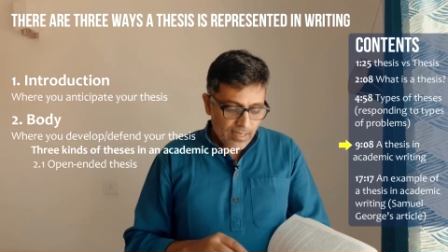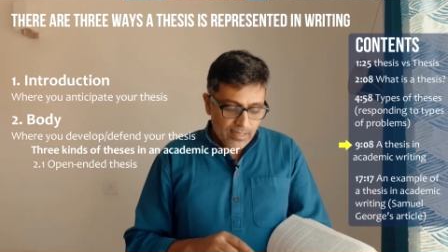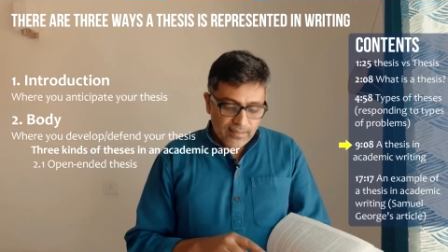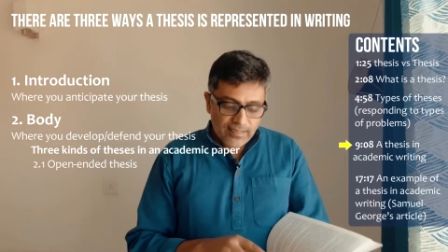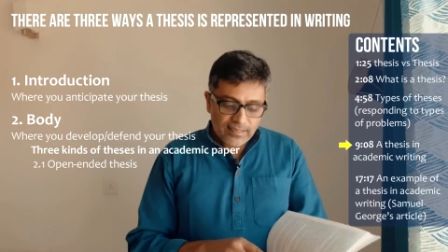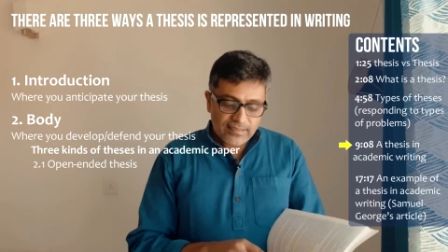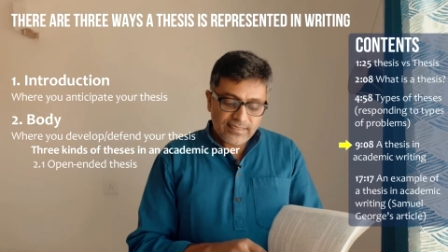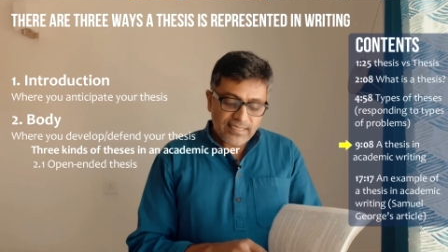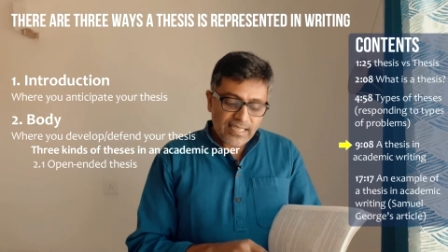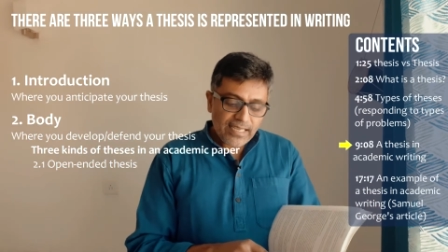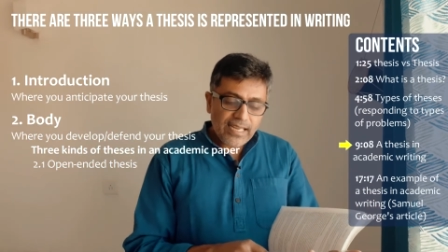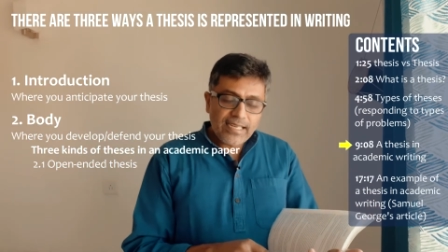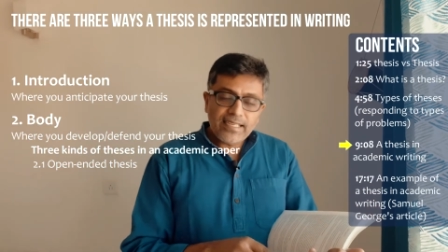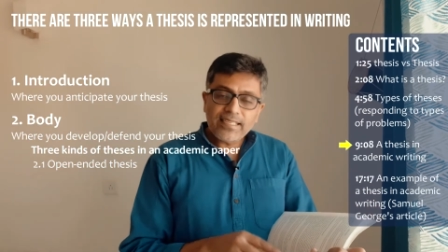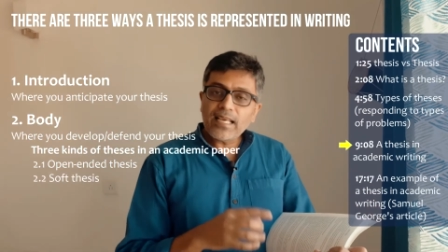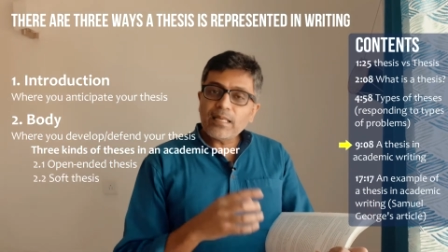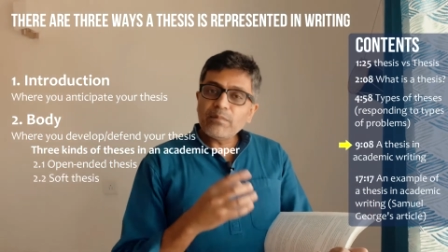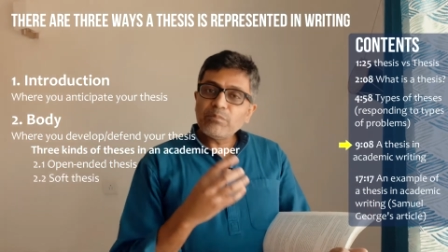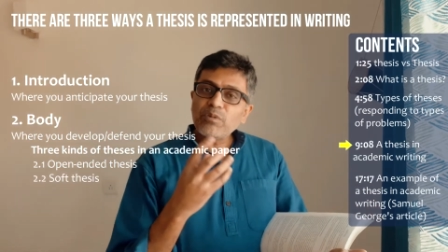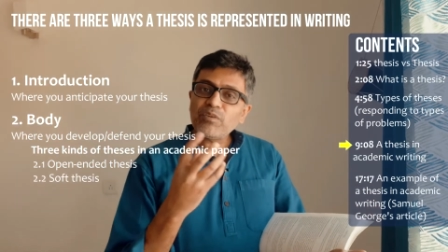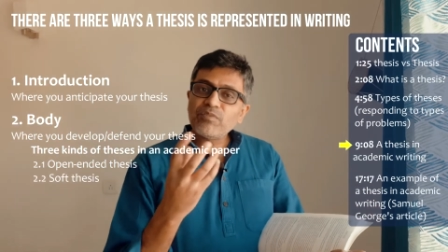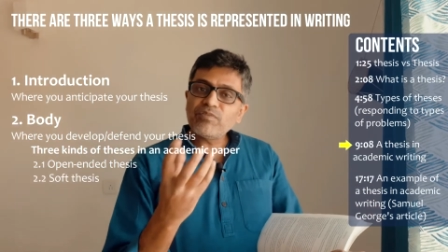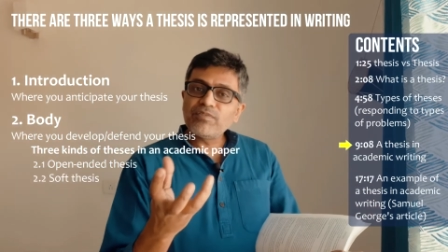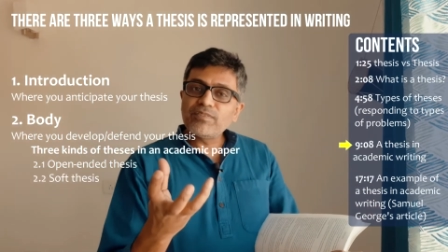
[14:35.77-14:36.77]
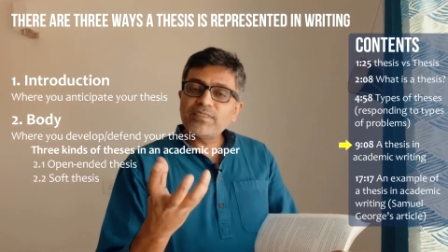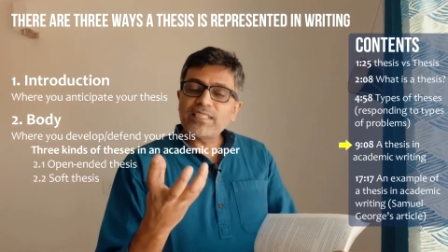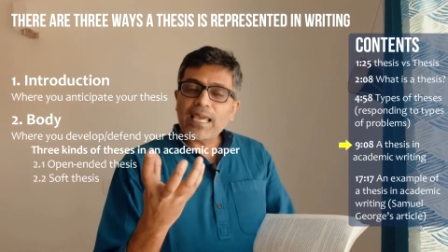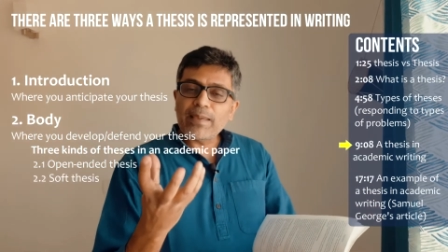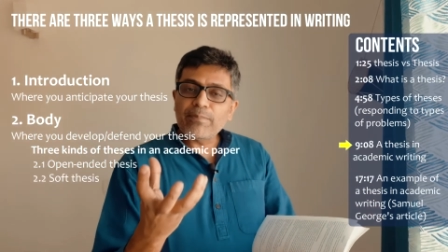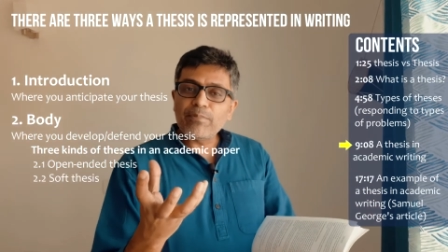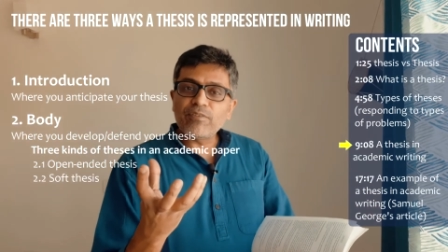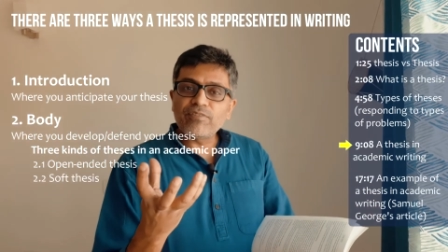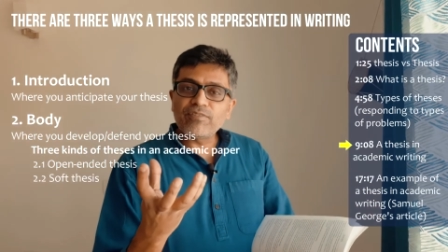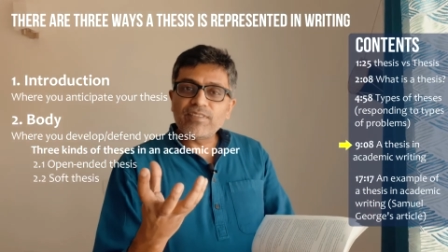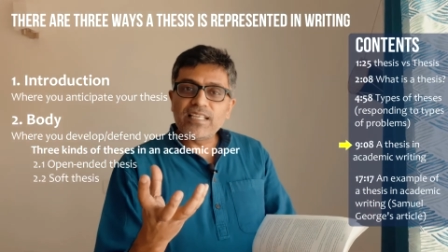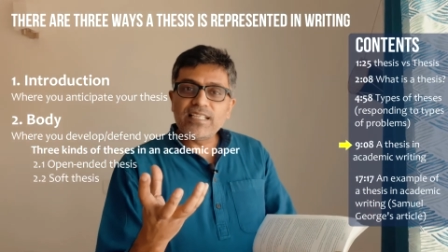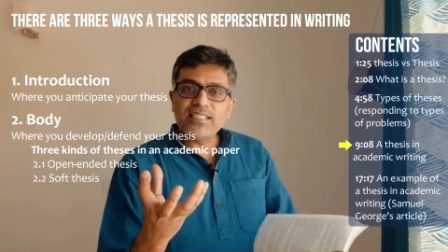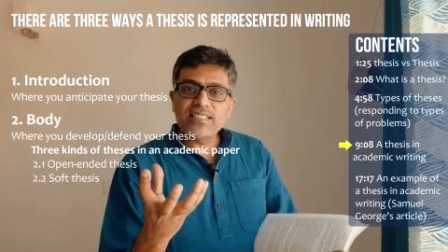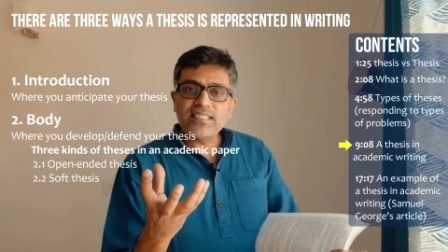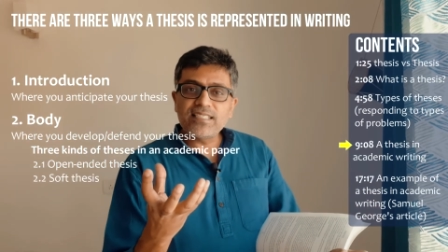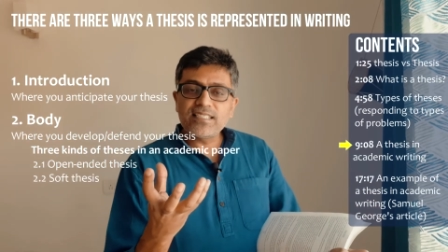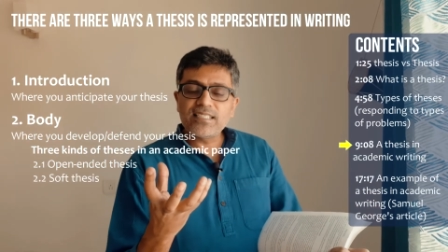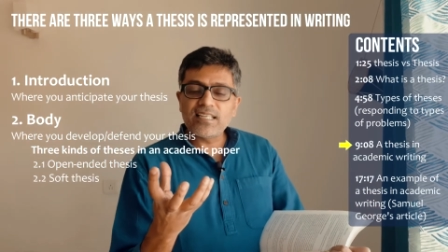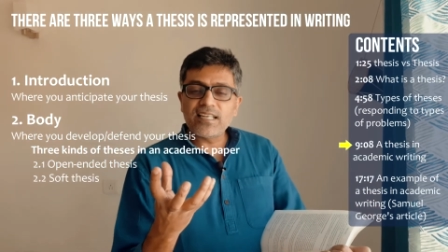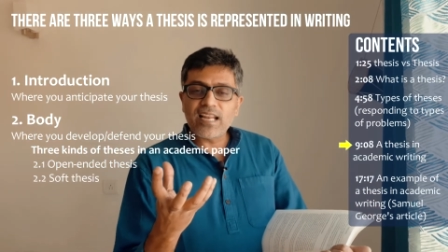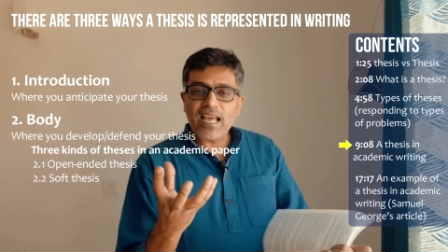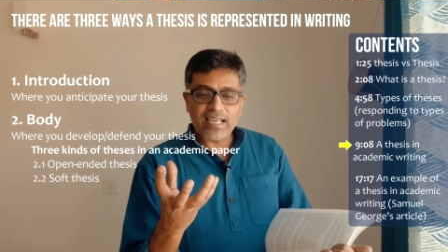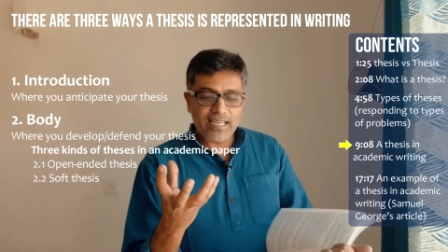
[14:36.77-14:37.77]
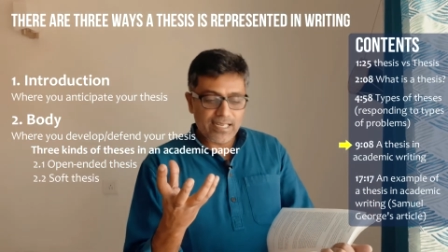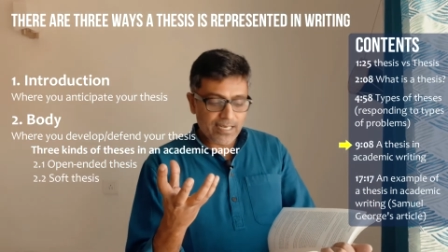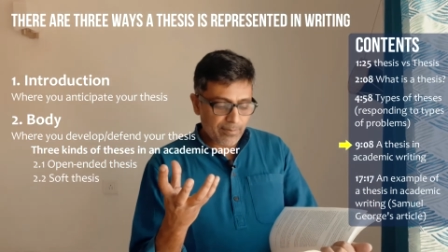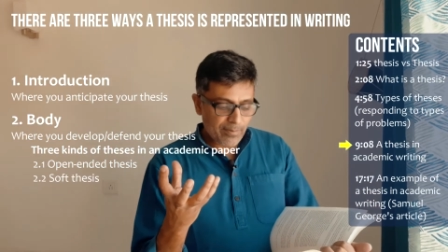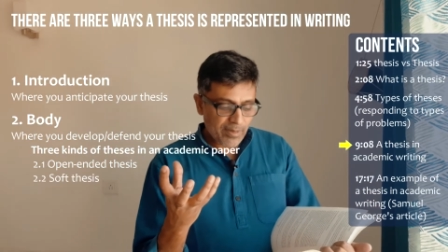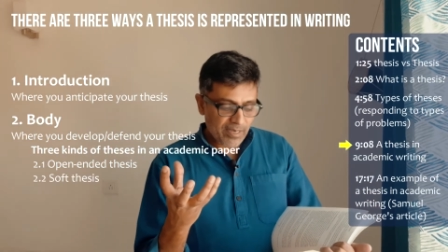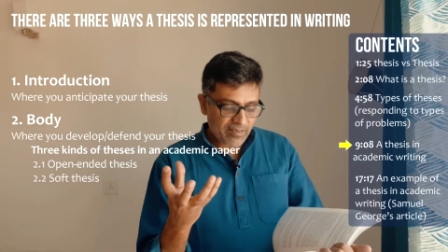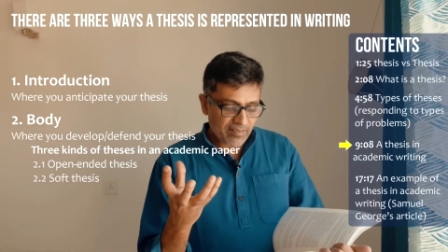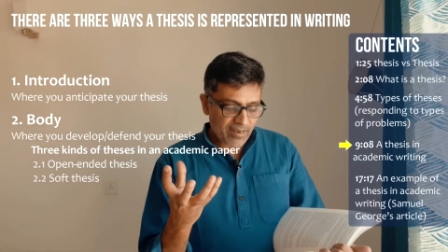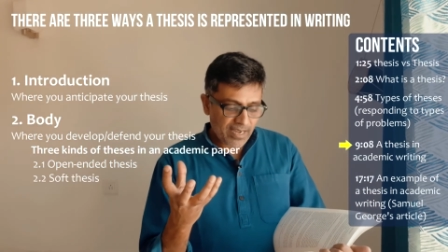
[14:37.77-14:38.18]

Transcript: The second type of, type of thesis in academic